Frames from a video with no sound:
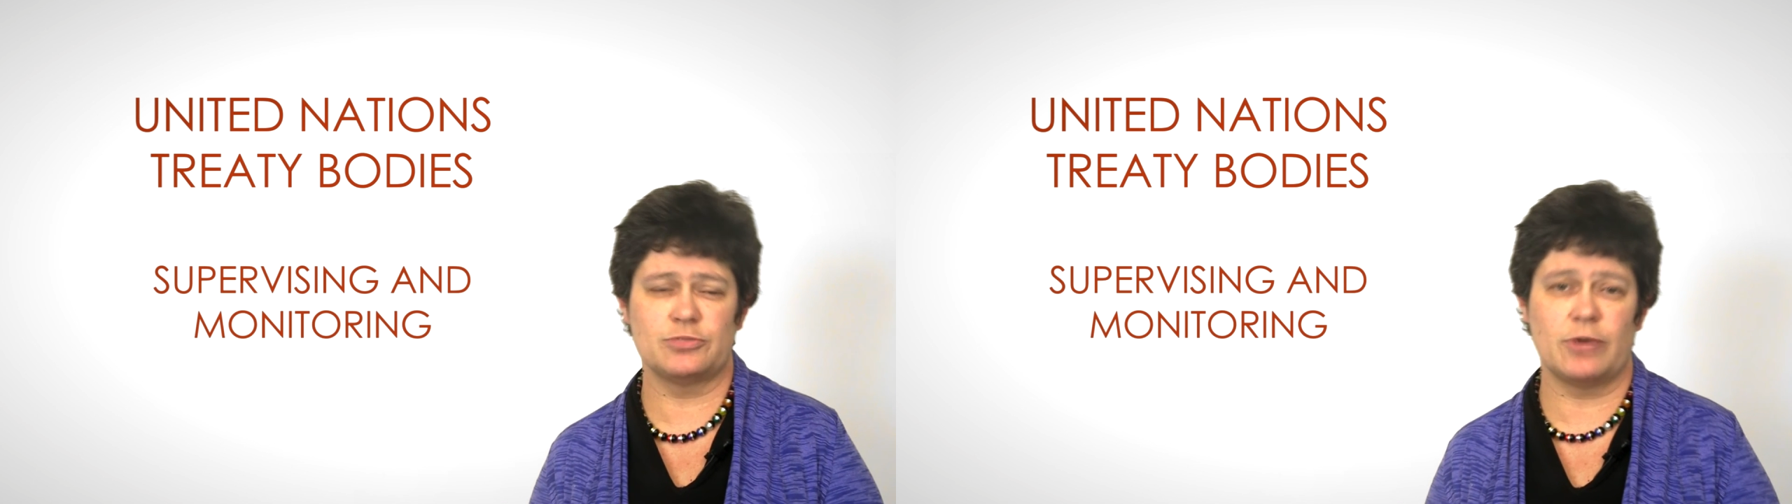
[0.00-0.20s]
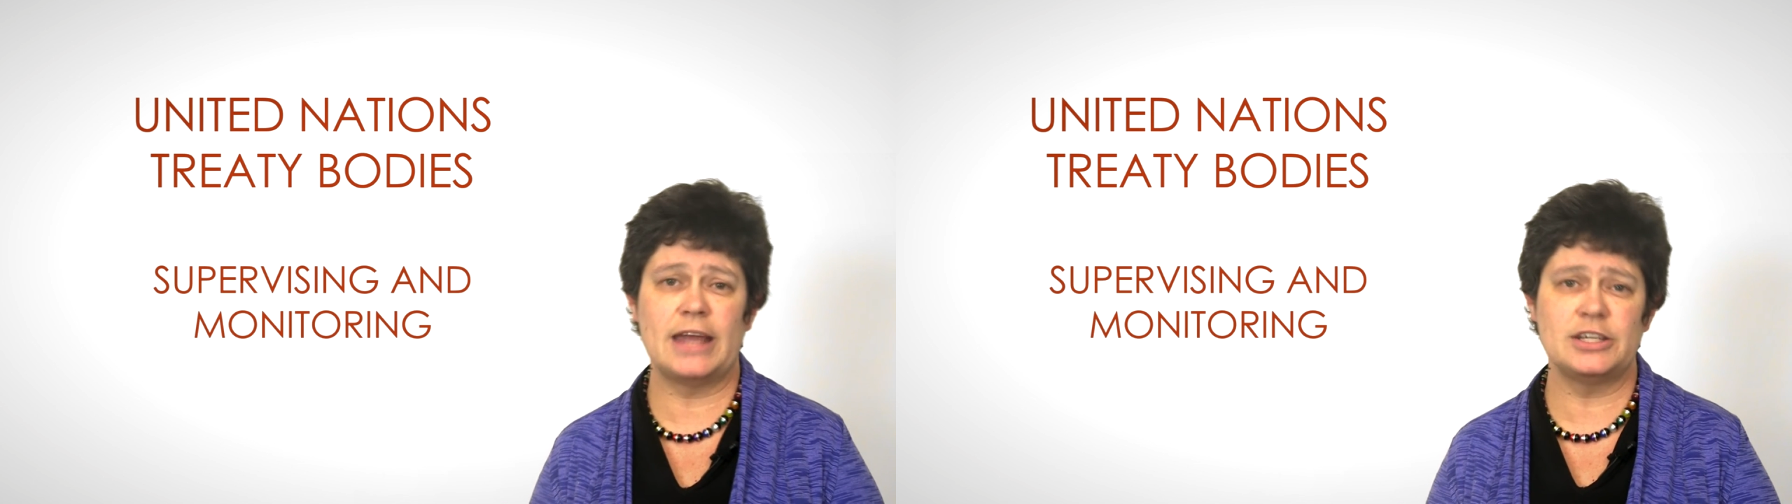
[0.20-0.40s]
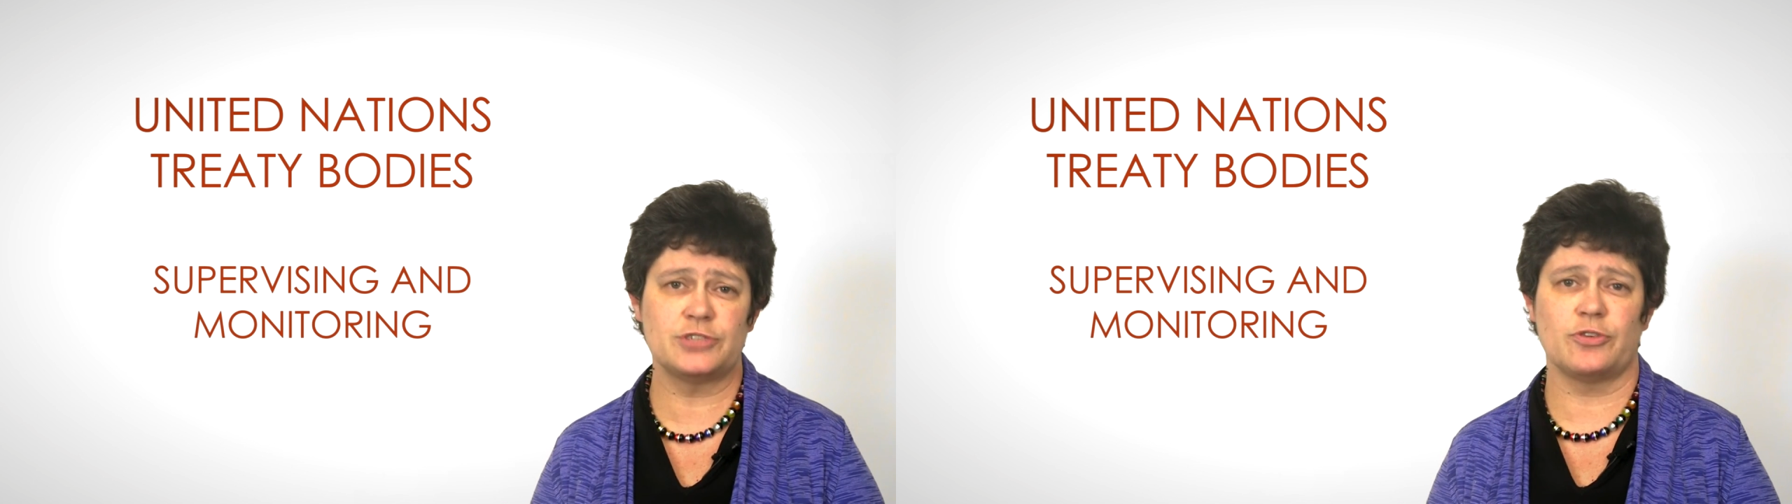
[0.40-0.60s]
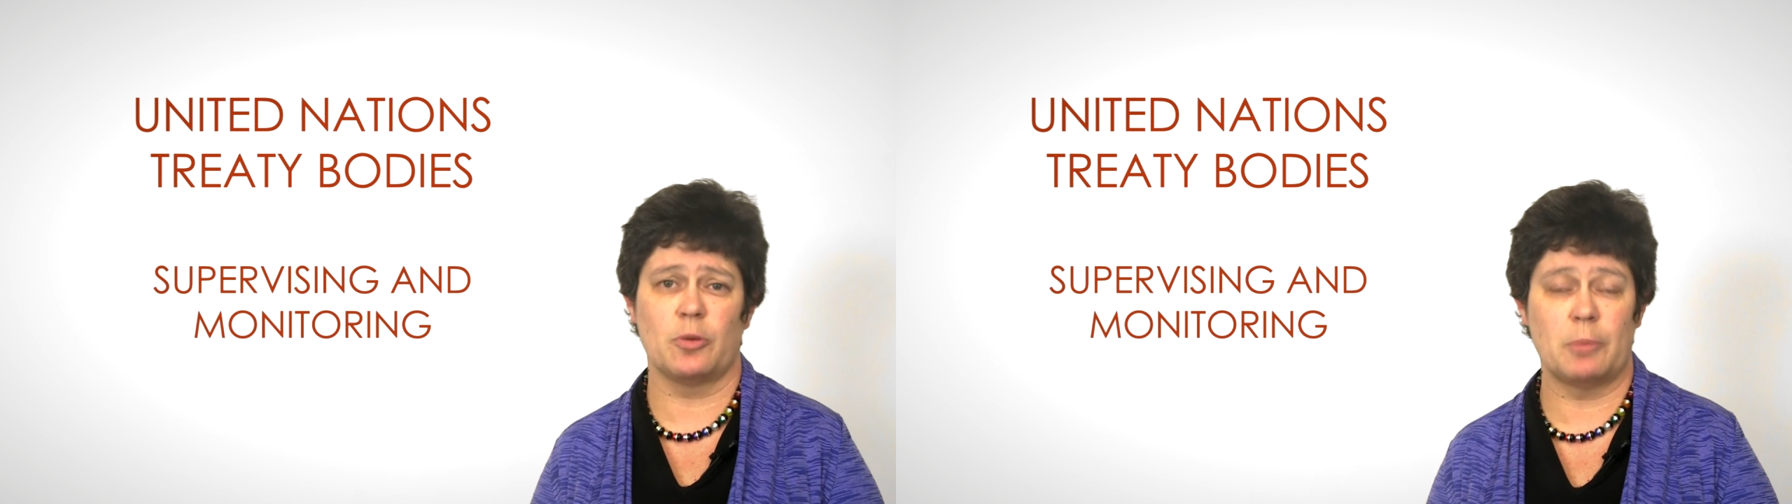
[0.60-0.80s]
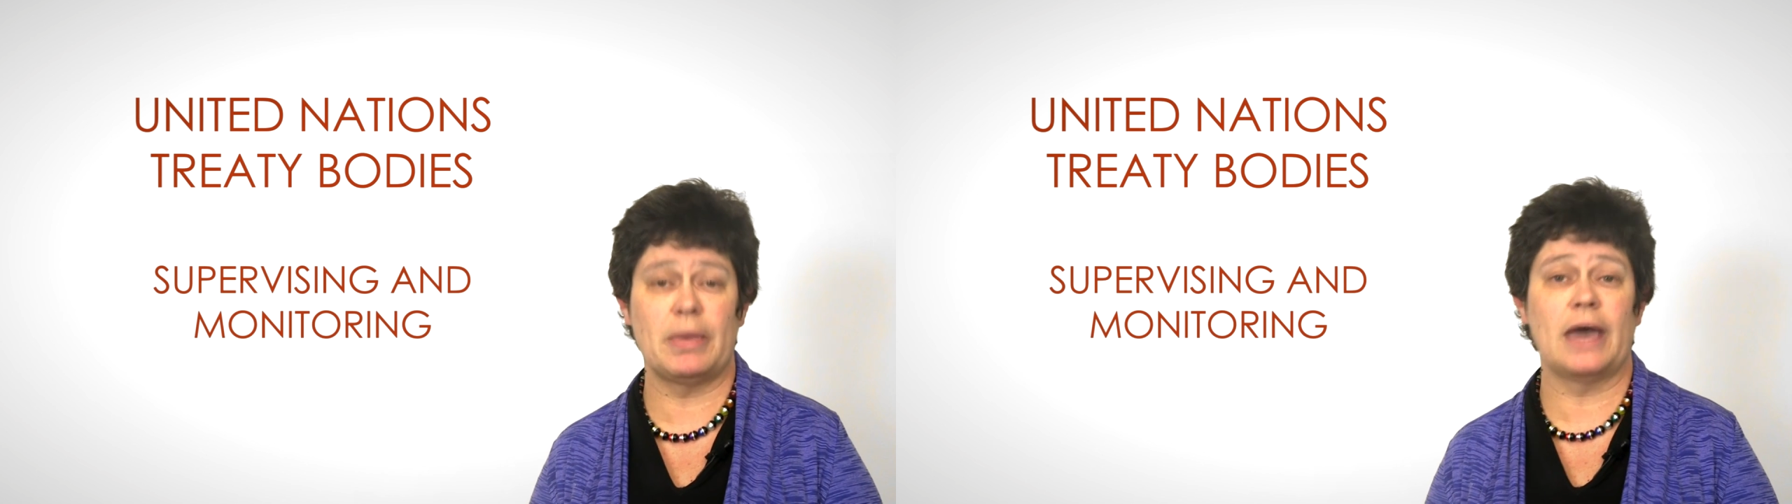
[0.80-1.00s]
range
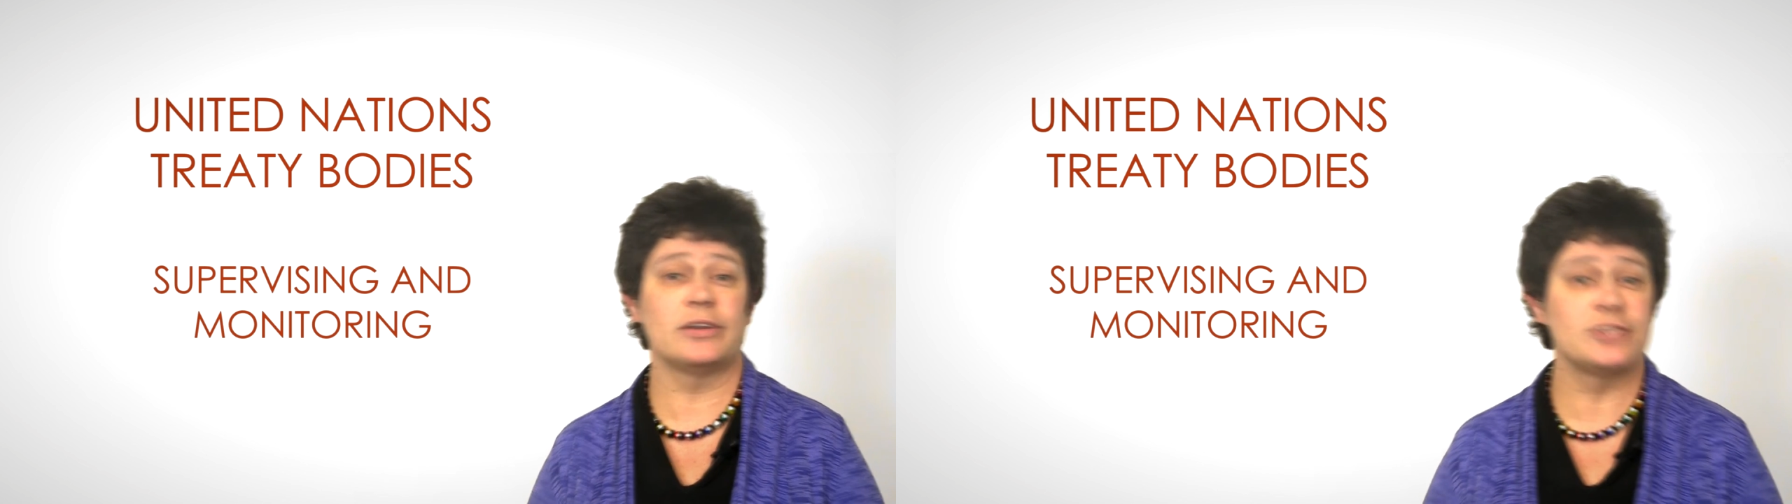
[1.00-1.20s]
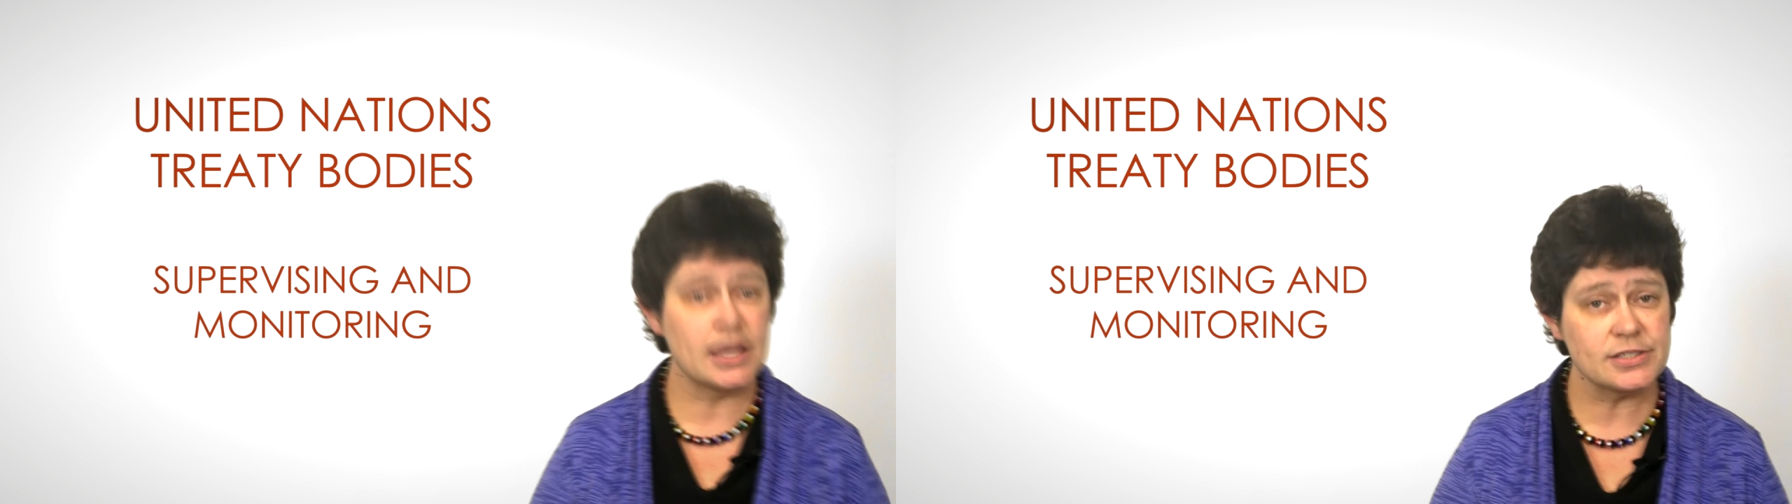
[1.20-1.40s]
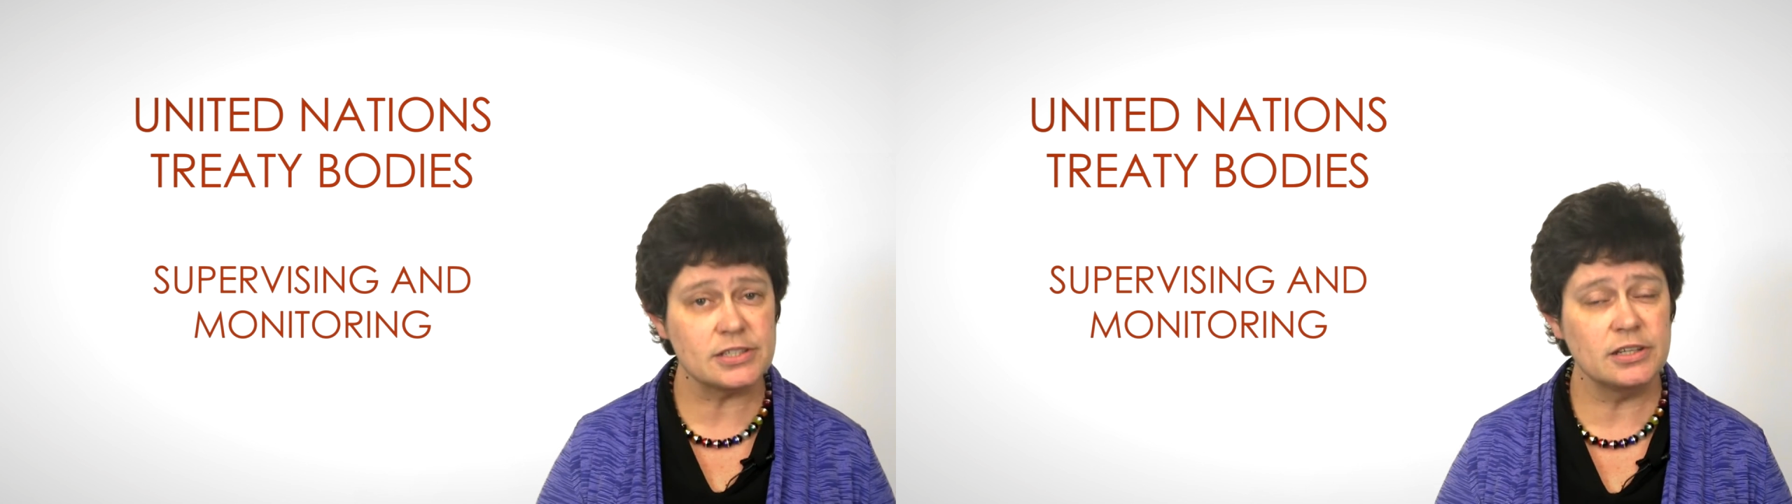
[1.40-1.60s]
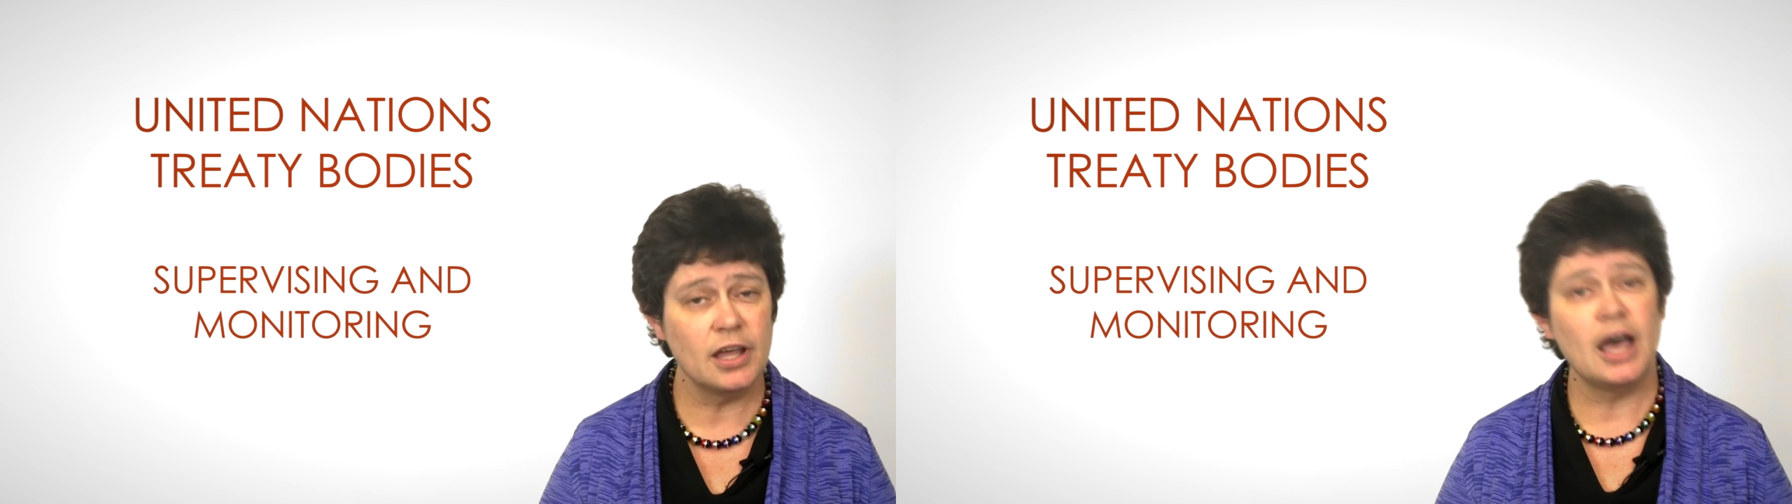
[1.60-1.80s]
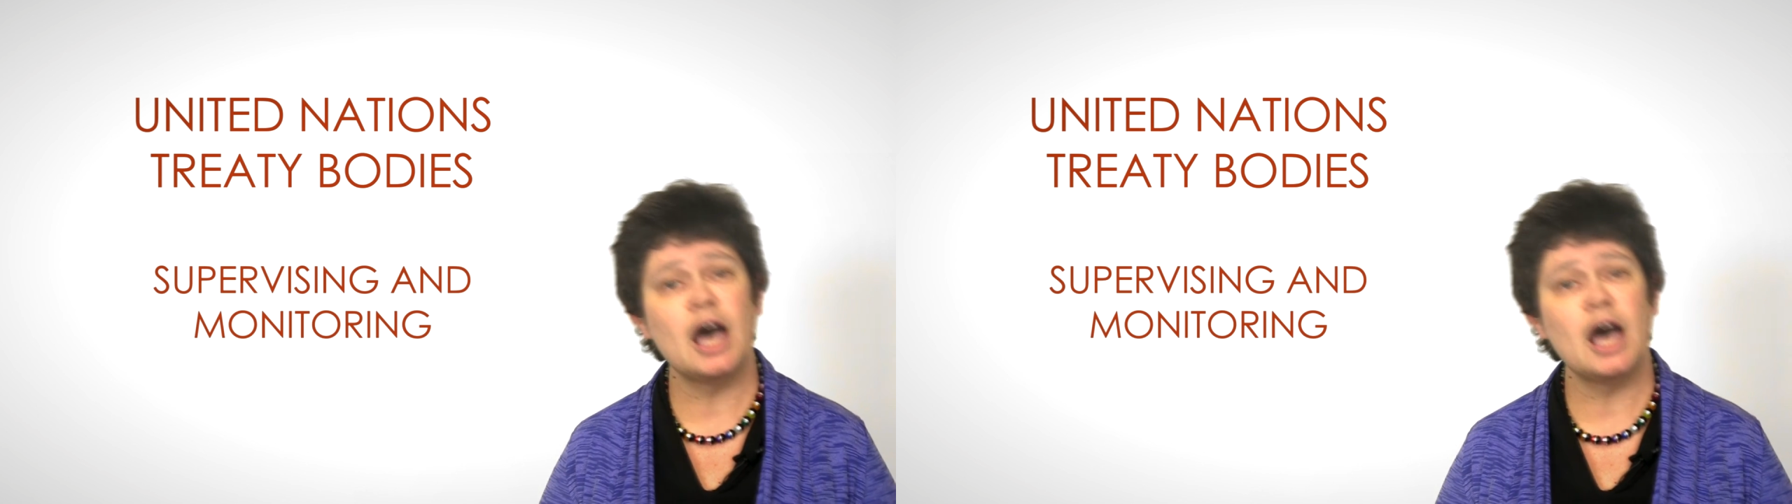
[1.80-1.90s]
from about a dozen